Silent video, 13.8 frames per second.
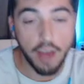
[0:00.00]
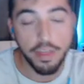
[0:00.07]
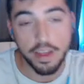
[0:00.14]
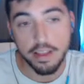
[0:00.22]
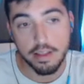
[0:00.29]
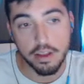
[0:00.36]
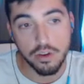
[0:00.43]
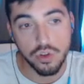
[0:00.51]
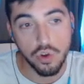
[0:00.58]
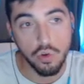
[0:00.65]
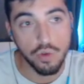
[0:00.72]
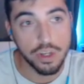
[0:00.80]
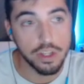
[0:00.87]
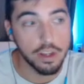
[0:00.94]
think that there's no
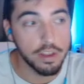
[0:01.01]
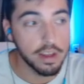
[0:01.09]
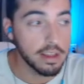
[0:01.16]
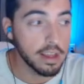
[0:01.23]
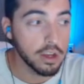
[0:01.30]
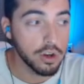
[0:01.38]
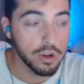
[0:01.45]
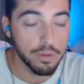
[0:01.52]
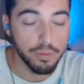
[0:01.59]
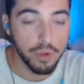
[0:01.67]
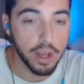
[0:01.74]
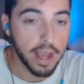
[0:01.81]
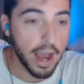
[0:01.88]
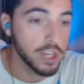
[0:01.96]
reason to think that they couldn't
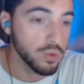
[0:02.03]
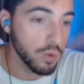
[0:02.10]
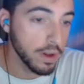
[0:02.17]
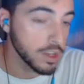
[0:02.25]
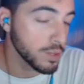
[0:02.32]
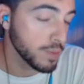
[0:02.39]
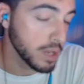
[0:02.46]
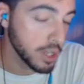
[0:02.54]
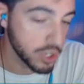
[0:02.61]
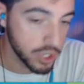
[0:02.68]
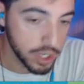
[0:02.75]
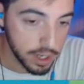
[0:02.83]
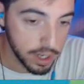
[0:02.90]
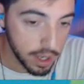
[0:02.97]
play as well as
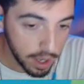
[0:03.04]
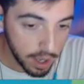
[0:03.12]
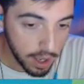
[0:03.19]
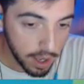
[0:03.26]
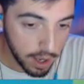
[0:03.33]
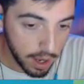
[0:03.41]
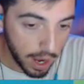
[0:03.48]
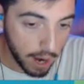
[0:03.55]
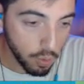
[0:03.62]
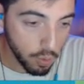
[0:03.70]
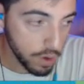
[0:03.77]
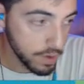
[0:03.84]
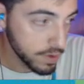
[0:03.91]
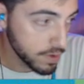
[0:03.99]
PSG at
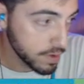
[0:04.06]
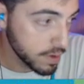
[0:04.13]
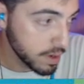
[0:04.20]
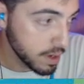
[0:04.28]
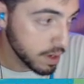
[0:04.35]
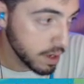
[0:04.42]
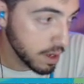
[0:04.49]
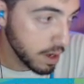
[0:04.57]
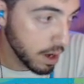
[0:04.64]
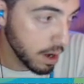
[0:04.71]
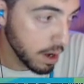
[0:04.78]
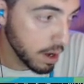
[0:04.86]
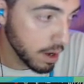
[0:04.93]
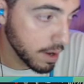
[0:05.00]
Worlds.
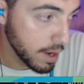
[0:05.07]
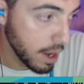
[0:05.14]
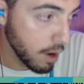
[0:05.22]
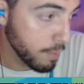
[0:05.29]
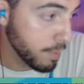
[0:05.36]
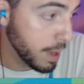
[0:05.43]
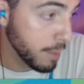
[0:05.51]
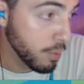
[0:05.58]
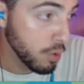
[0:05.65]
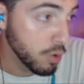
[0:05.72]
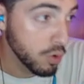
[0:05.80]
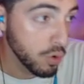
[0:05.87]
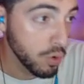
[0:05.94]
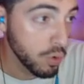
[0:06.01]
Uh, now, people
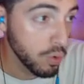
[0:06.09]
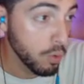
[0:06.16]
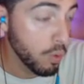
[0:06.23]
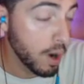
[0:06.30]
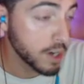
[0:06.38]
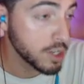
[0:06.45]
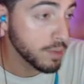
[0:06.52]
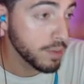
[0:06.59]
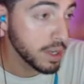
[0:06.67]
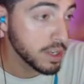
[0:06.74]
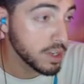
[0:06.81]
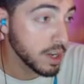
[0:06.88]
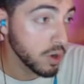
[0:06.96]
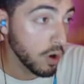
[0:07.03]
who watch the
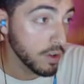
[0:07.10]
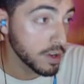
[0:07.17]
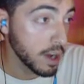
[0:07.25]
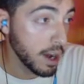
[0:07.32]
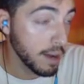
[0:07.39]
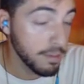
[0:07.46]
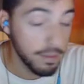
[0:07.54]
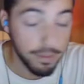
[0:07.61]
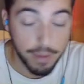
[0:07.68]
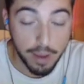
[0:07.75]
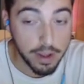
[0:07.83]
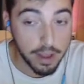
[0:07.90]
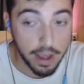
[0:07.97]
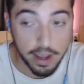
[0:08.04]
PCS all the time,
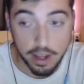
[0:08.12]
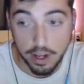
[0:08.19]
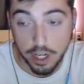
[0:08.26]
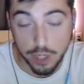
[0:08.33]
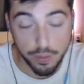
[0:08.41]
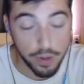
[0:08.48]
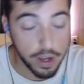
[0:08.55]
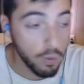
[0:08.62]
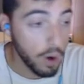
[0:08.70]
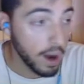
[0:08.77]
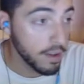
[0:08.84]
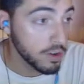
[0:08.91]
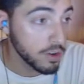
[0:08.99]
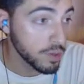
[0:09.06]
maybe they can explain
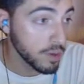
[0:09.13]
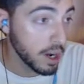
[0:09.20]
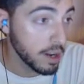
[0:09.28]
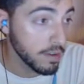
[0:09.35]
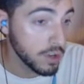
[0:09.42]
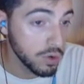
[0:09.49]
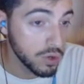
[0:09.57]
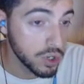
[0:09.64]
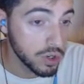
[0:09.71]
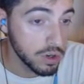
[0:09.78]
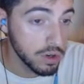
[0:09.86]
why there's some kind of huge